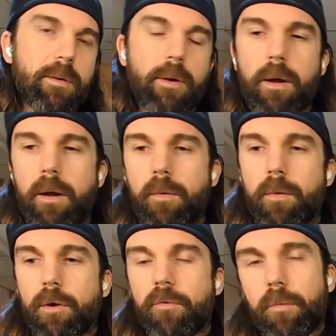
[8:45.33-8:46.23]
I
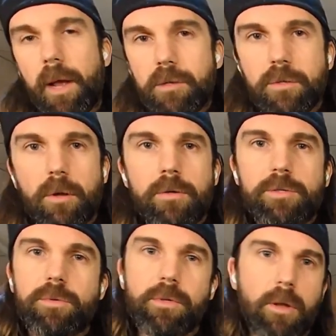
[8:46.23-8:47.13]
want to go from extra
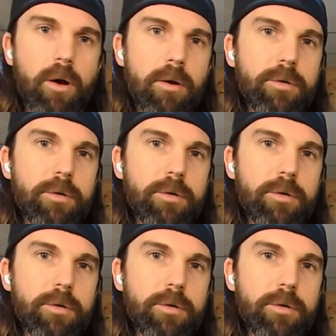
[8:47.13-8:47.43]
large to a large.